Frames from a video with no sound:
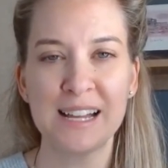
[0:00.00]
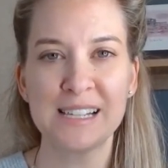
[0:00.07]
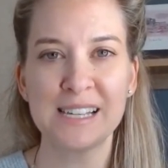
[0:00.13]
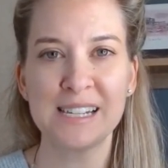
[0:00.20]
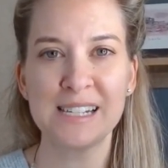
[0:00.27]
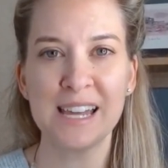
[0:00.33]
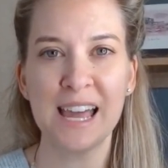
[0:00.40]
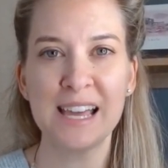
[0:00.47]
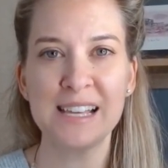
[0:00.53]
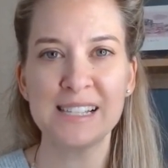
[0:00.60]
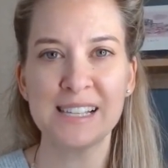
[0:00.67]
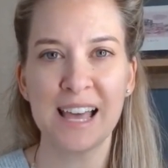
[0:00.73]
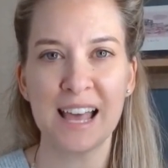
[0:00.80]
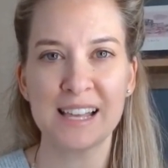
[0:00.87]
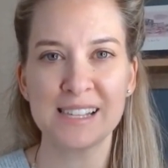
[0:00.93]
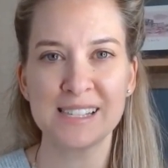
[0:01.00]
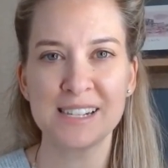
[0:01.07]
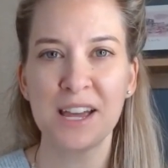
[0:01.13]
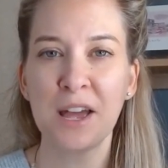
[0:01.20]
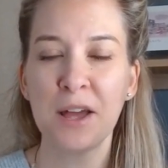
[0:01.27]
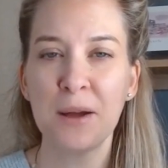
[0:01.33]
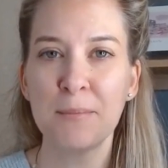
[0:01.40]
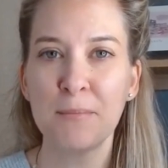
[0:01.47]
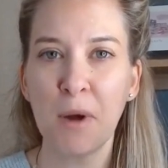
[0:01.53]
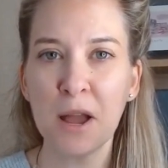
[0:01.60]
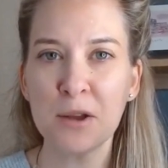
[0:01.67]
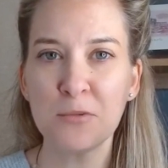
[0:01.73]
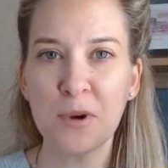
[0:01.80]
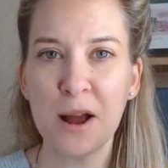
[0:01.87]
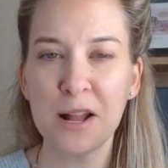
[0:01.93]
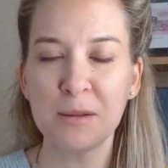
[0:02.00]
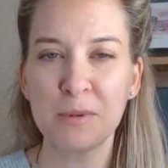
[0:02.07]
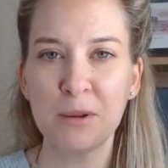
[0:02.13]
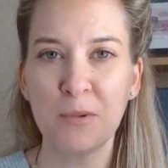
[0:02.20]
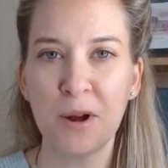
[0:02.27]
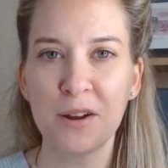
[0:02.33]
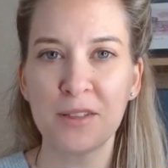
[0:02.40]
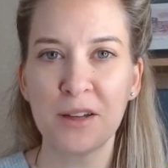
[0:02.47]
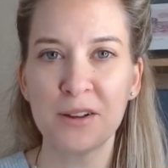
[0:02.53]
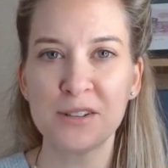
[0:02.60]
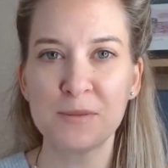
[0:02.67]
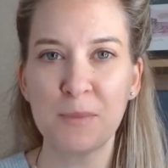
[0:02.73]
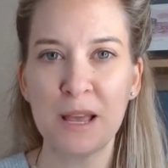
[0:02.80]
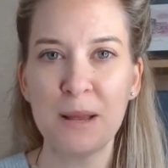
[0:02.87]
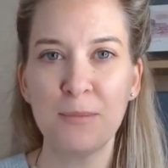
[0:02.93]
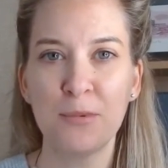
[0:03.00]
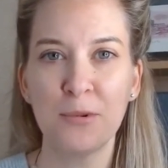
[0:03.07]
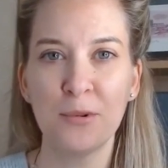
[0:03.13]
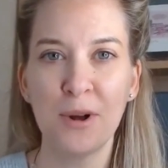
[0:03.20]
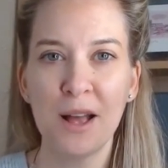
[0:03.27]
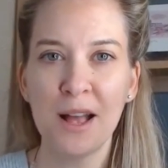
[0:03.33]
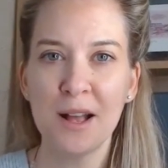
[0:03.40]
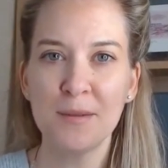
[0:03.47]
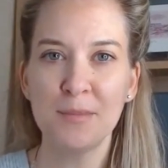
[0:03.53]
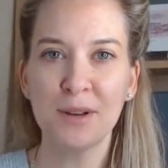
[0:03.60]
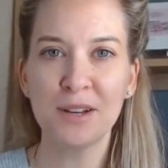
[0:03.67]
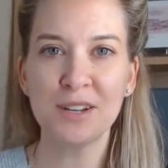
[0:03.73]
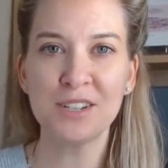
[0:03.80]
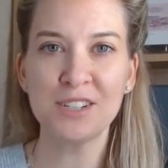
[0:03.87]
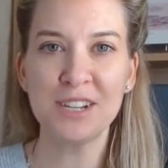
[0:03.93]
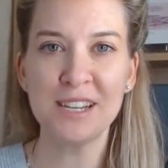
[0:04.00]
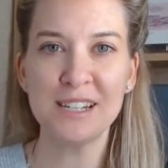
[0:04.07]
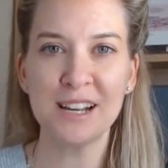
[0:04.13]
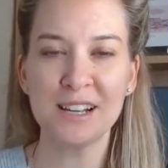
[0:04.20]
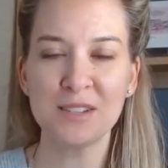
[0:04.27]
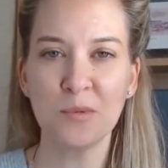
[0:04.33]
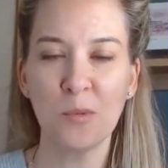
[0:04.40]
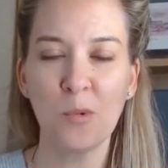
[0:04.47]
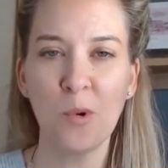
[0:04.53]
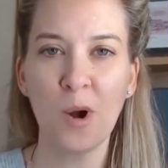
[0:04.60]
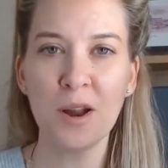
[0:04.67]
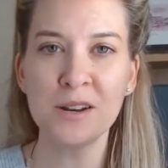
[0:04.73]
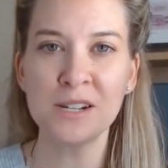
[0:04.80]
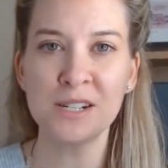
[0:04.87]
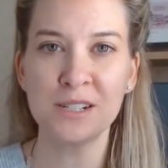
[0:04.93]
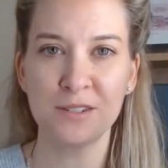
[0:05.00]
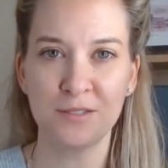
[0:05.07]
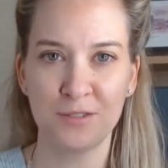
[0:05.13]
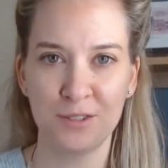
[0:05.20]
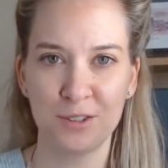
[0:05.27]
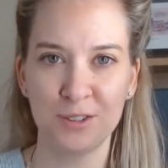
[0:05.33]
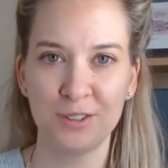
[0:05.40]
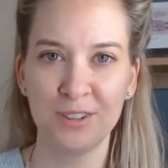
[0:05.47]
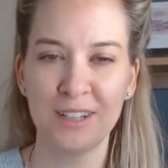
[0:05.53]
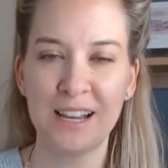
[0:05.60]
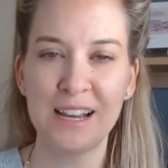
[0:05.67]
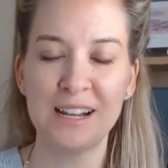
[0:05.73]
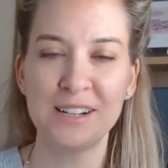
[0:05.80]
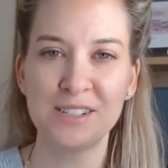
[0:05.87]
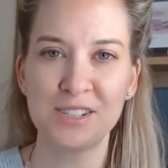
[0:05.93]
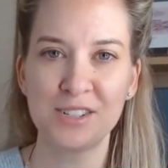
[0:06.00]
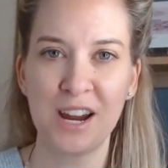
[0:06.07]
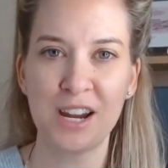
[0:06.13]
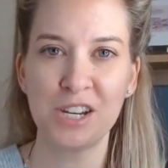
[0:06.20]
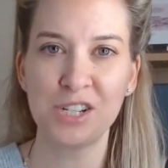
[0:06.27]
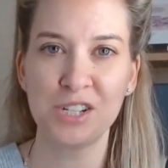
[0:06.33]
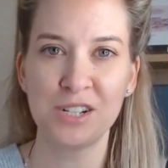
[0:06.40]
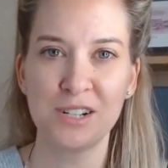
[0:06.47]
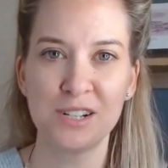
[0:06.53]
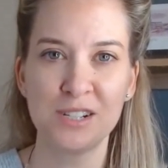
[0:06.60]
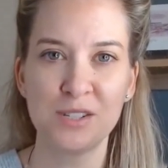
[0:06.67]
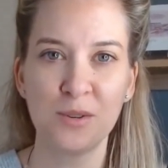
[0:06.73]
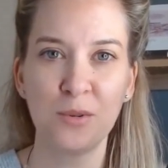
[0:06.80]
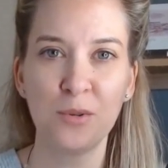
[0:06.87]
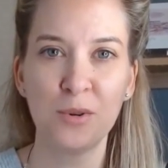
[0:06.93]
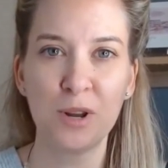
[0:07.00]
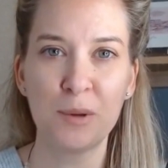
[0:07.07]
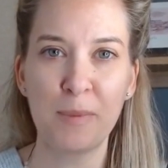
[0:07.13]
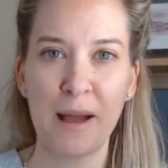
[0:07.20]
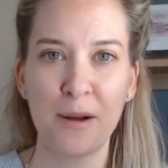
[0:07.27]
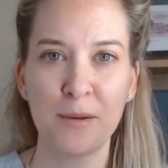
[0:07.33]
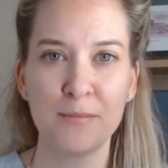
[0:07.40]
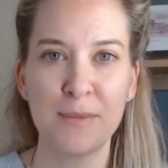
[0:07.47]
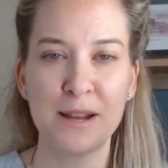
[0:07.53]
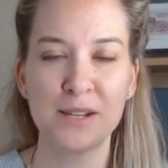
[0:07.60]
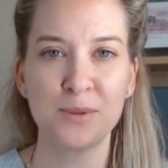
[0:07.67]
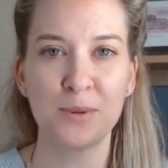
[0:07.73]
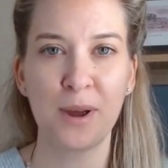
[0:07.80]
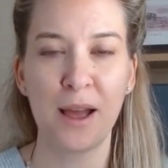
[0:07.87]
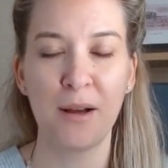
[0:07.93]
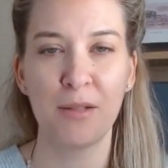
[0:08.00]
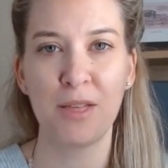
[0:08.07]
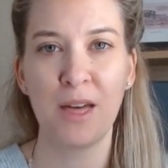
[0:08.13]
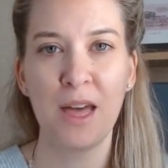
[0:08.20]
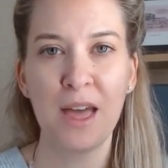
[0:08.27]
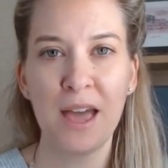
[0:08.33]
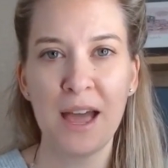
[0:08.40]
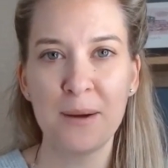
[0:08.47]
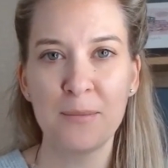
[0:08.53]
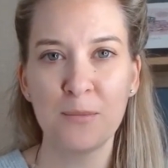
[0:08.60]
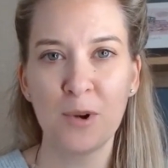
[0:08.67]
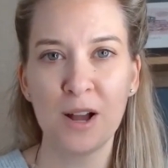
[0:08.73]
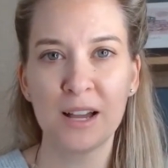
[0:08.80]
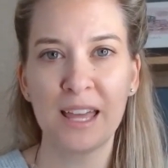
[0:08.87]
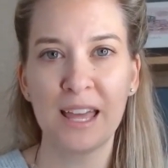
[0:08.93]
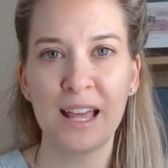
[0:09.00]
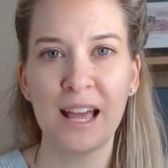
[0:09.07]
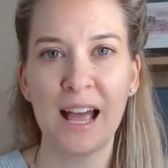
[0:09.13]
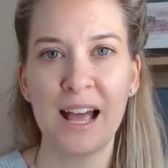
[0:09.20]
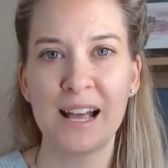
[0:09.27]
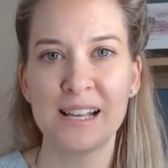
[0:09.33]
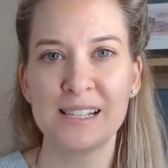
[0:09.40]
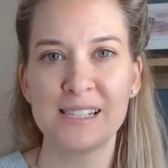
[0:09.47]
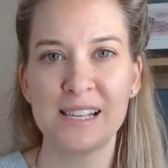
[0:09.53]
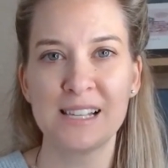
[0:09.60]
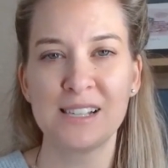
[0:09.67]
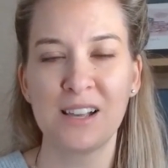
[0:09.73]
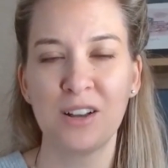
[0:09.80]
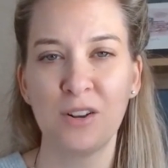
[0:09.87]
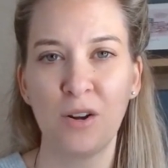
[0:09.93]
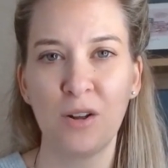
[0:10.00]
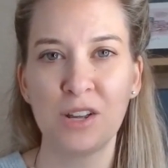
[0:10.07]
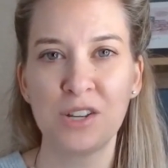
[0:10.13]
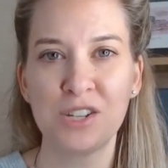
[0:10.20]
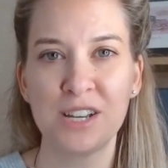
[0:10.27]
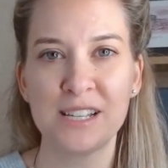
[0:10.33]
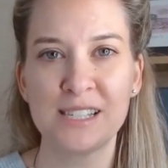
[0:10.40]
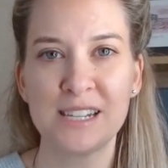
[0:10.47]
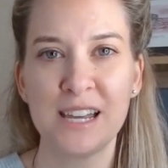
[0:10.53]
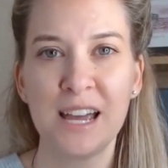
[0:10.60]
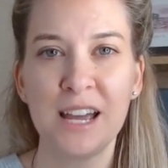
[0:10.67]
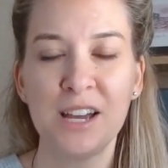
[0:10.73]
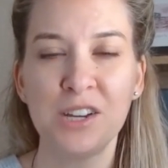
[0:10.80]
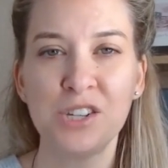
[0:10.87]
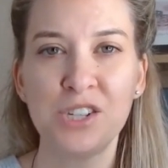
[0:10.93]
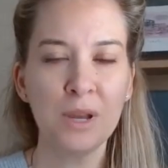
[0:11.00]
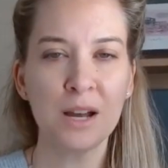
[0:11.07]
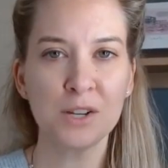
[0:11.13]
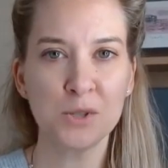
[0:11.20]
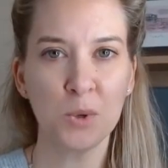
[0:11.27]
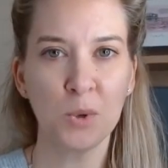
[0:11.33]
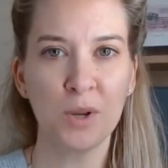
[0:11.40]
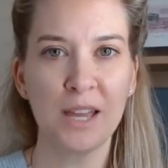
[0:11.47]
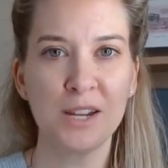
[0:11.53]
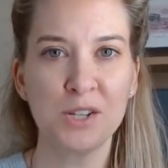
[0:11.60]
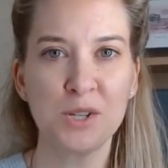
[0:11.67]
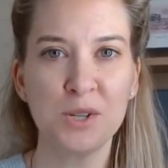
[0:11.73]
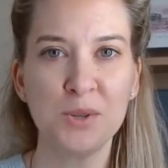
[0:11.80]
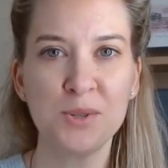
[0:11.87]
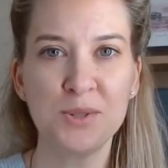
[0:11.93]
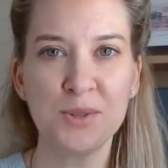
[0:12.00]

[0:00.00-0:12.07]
And today's guest might well be one of those people because she does wonderful illustrations all about mental health and working as a psychologist. We are talking to